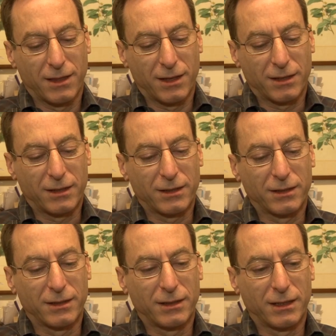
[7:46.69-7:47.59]

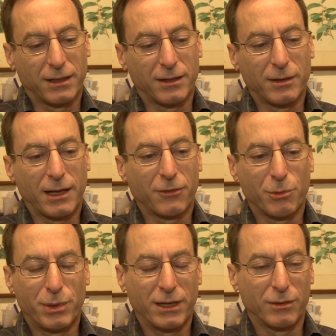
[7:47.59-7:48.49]

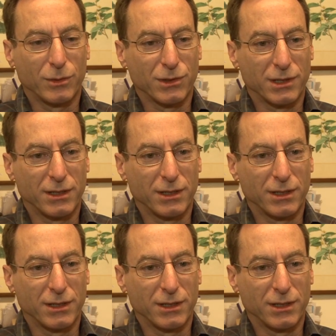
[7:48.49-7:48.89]
Alfred Peet was